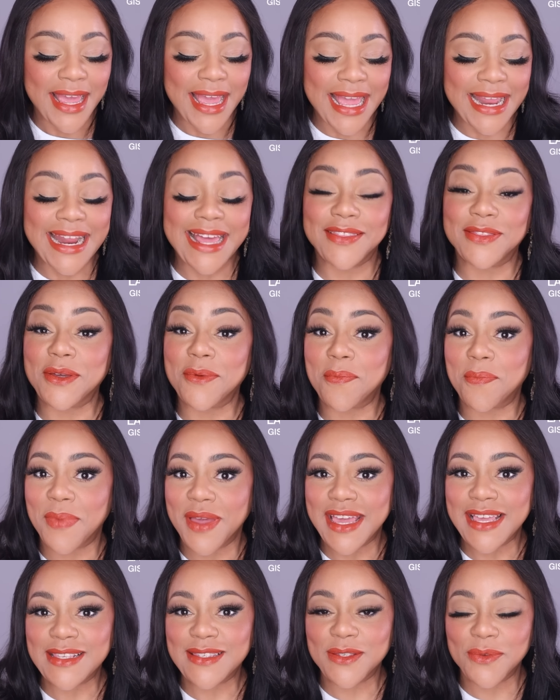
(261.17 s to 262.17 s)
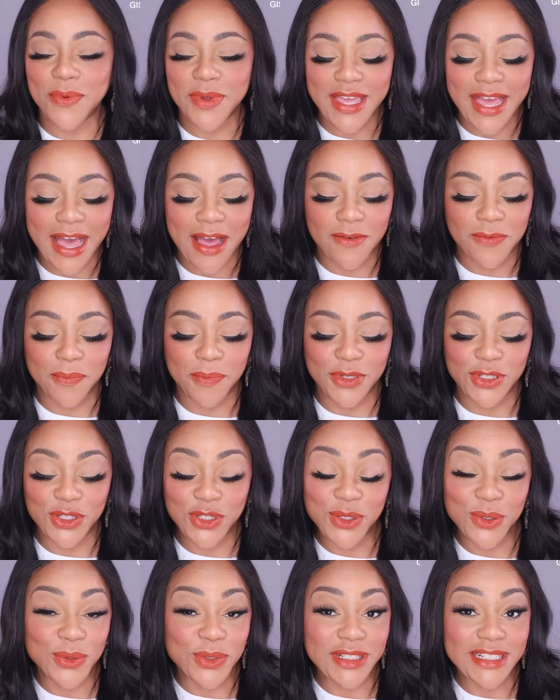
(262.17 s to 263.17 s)
And at the base, we have
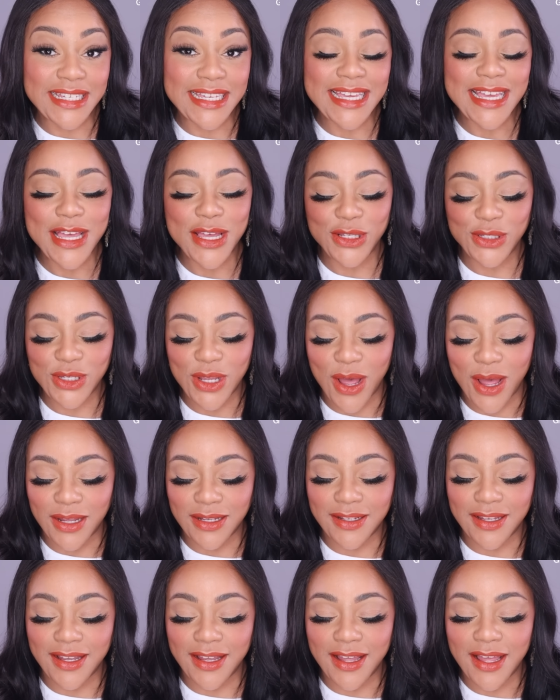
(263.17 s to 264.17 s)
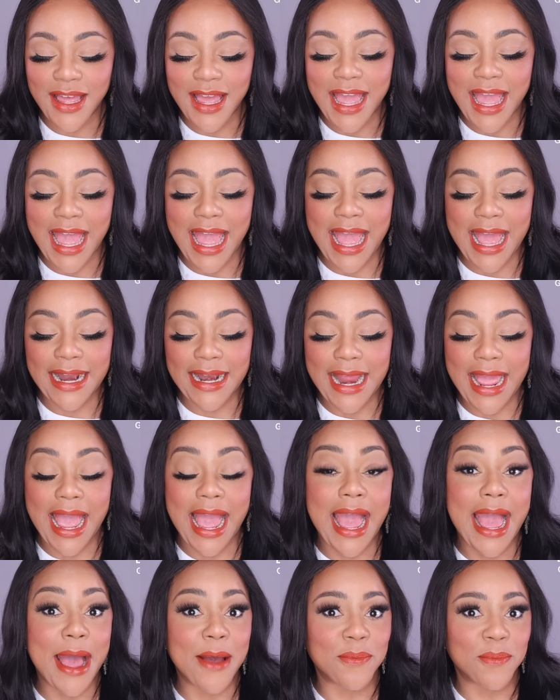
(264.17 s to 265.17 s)
patchouli, tonka, and
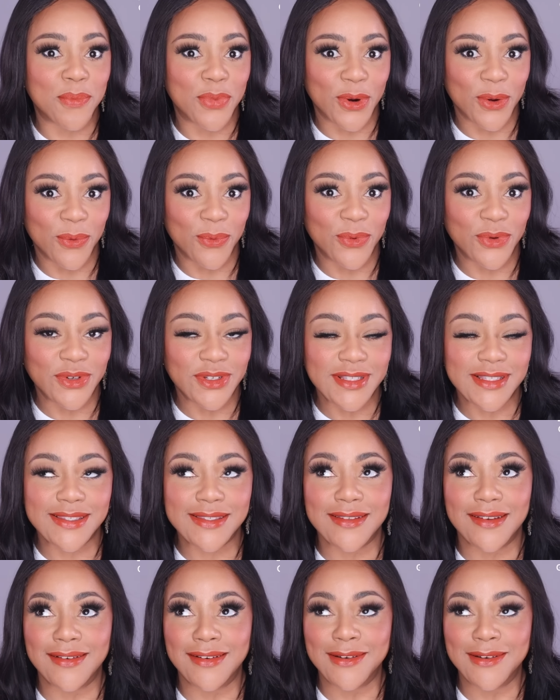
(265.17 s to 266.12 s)
amber woods.